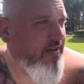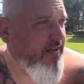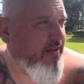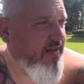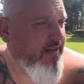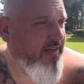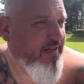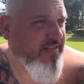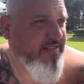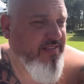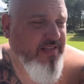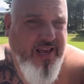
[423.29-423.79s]

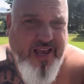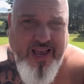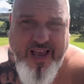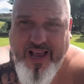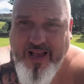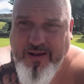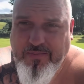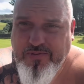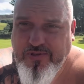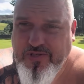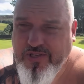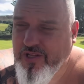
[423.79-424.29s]
It is
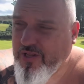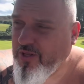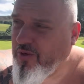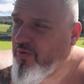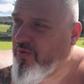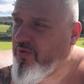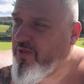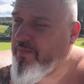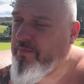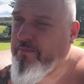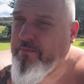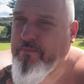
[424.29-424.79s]

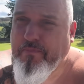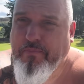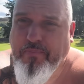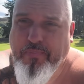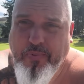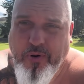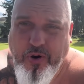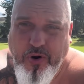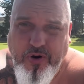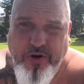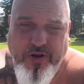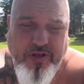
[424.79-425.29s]
absolutely
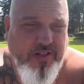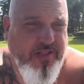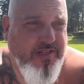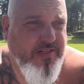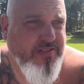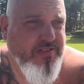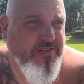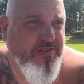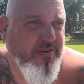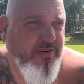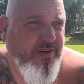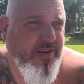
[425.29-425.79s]
boiling
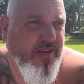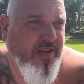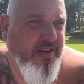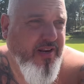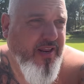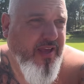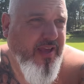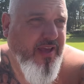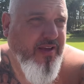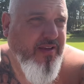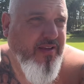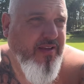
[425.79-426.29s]
studying
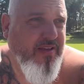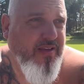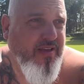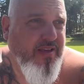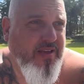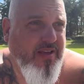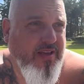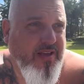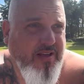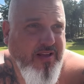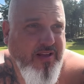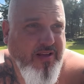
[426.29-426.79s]
air.
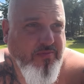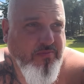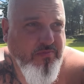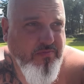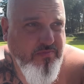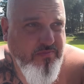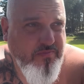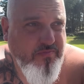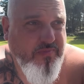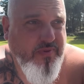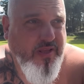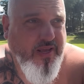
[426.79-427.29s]

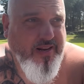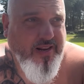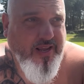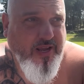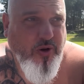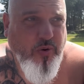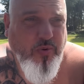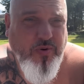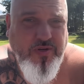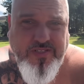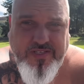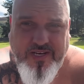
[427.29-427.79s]
And I
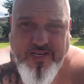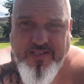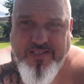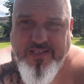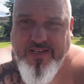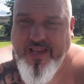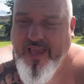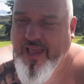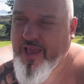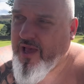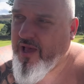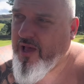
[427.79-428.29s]
always tend to
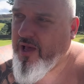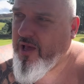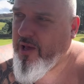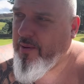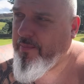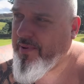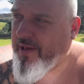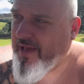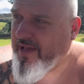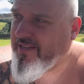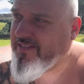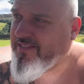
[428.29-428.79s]
get a
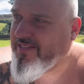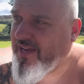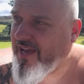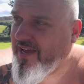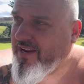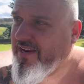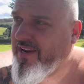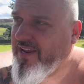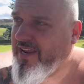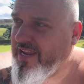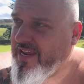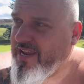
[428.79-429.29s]
better tan
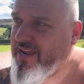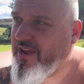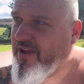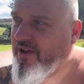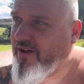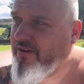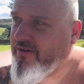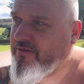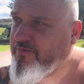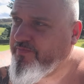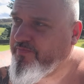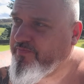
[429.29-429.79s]

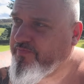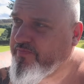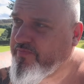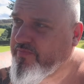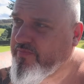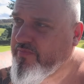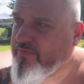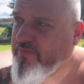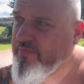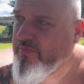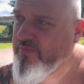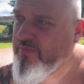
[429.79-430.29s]
here
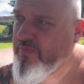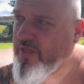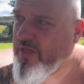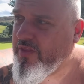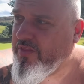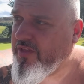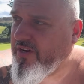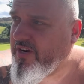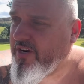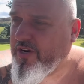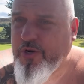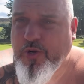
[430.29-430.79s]

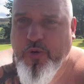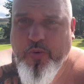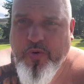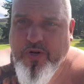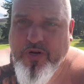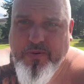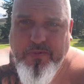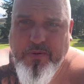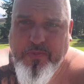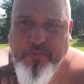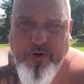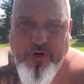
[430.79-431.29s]
than I do when I'm
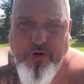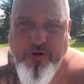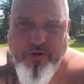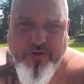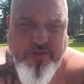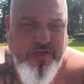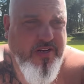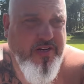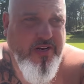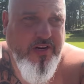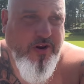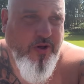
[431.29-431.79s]
abroad.
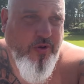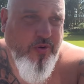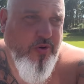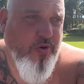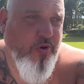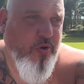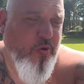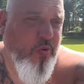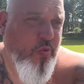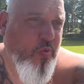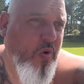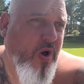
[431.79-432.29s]
And I don't
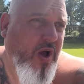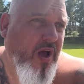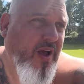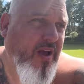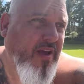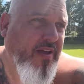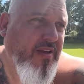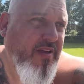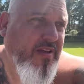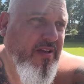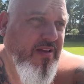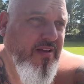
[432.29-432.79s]
know
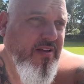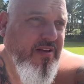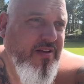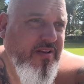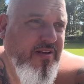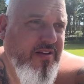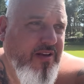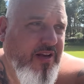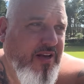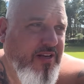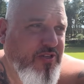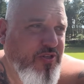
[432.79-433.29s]
why.
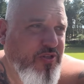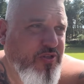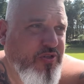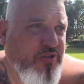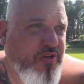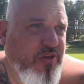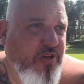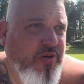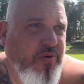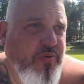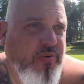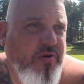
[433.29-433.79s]
I just
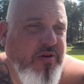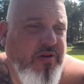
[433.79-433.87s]
do.